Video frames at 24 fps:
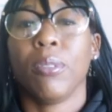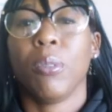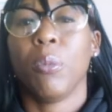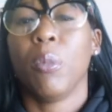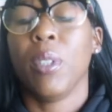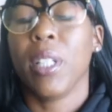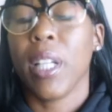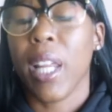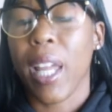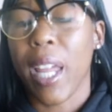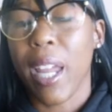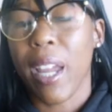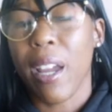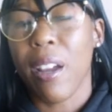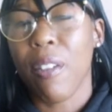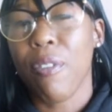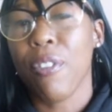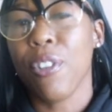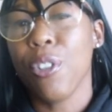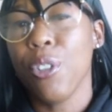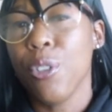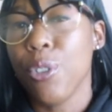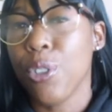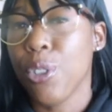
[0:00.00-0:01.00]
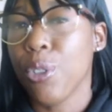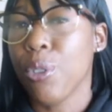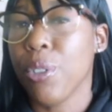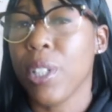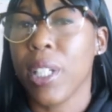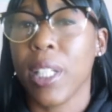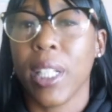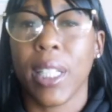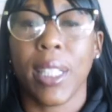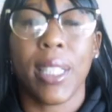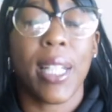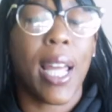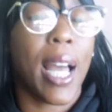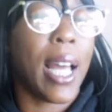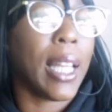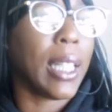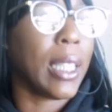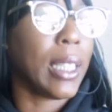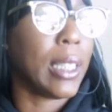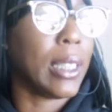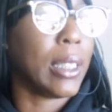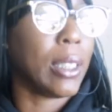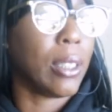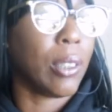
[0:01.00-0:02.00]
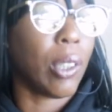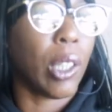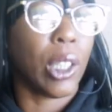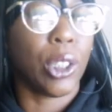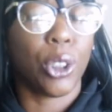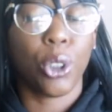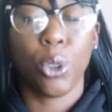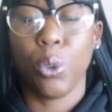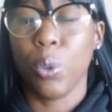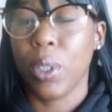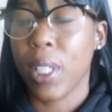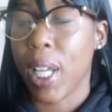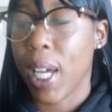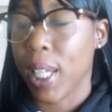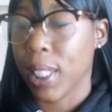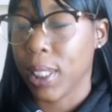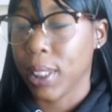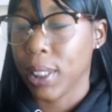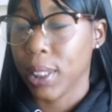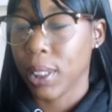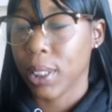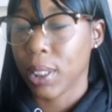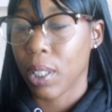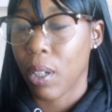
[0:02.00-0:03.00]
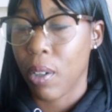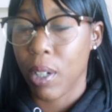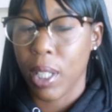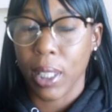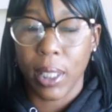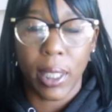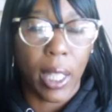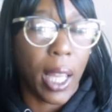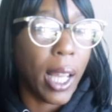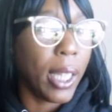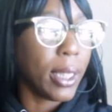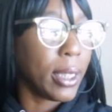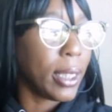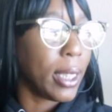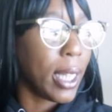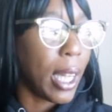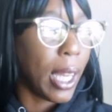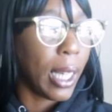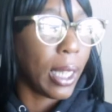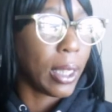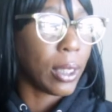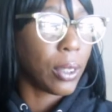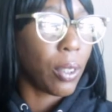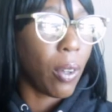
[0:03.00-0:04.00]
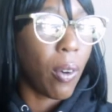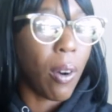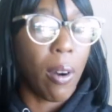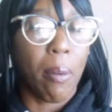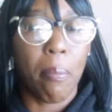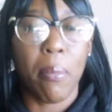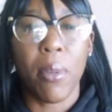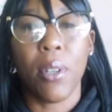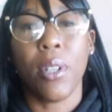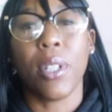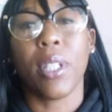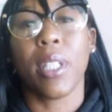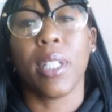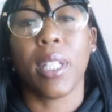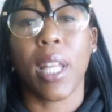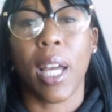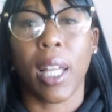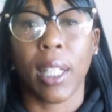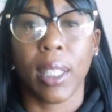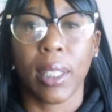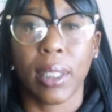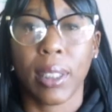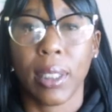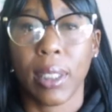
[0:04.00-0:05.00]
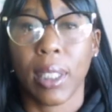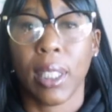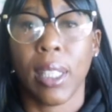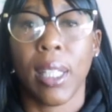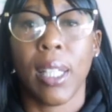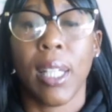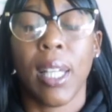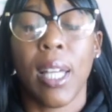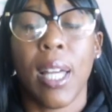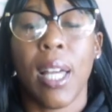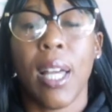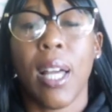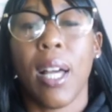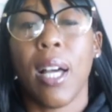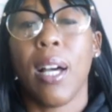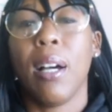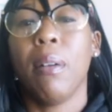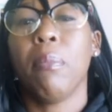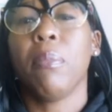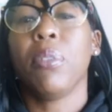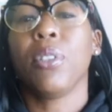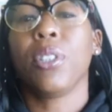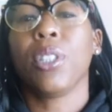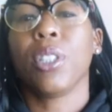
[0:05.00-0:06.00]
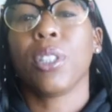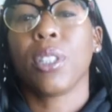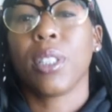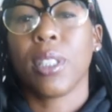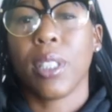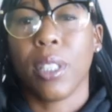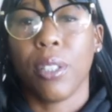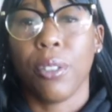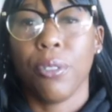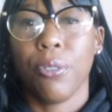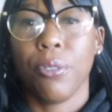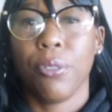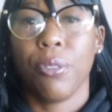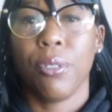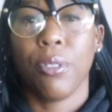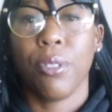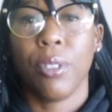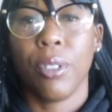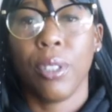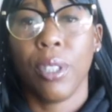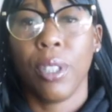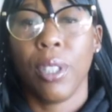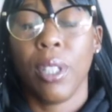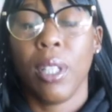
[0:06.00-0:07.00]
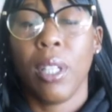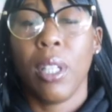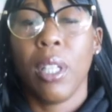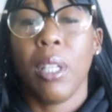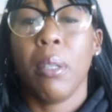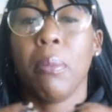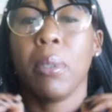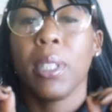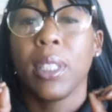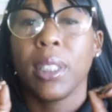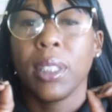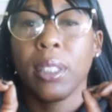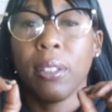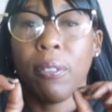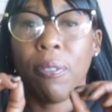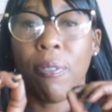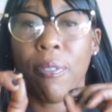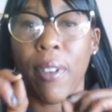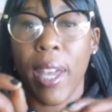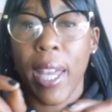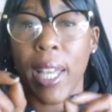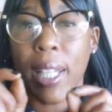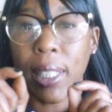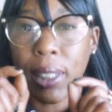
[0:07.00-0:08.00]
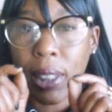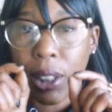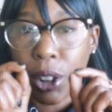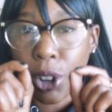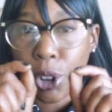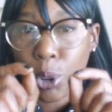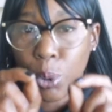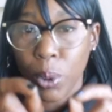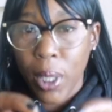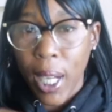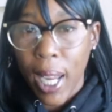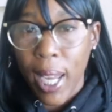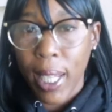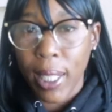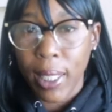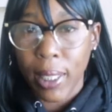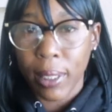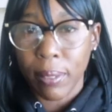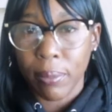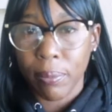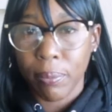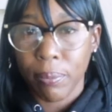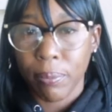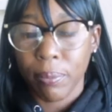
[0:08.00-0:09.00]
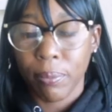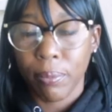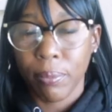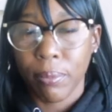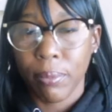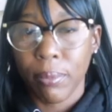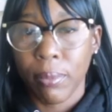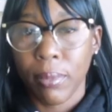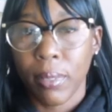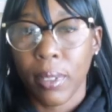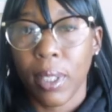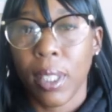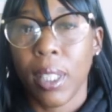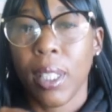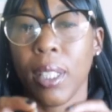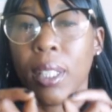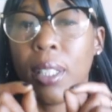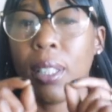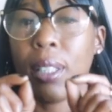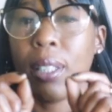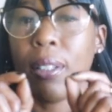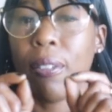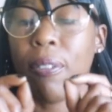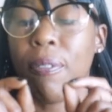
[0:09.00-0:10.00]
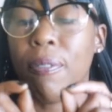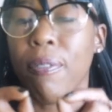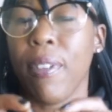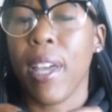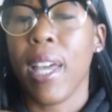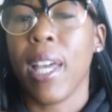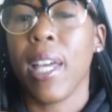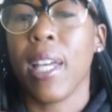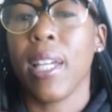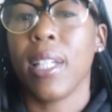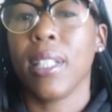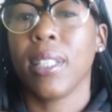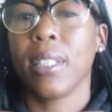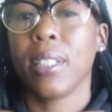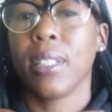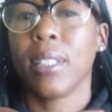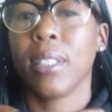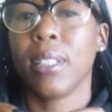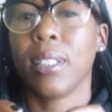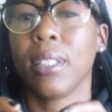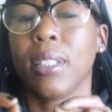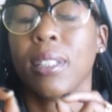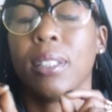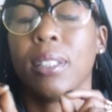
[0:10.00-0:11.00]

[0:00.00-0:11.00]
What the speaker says: Whenever you do get a dollar or $2 or $1,000 or $1,000,000, humble yourself, because the fastest you got it, the fast